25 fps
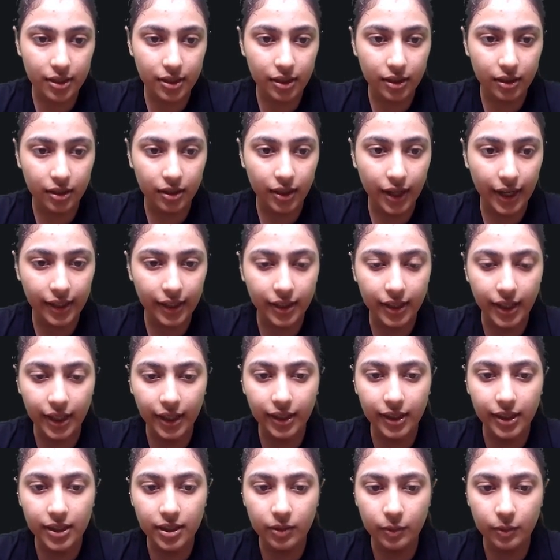I
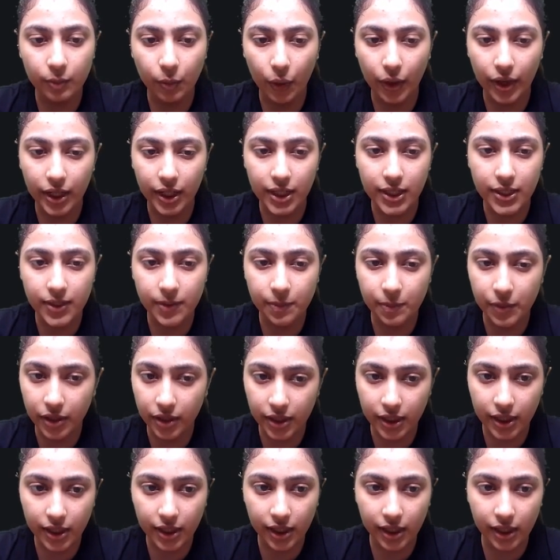think this point is
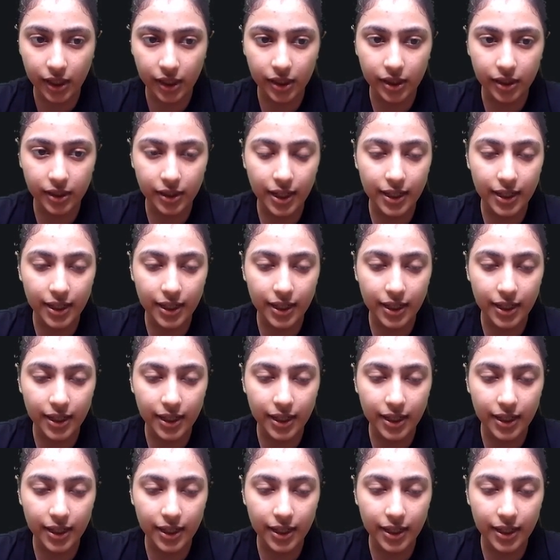pretty clear,